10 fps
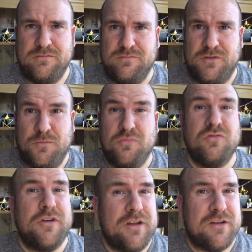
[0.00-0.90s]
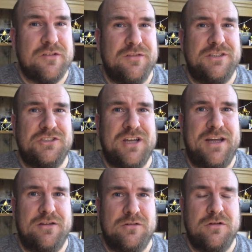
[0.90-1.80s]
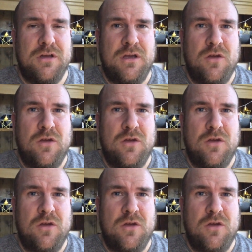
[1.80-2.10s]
sort of products on this channel,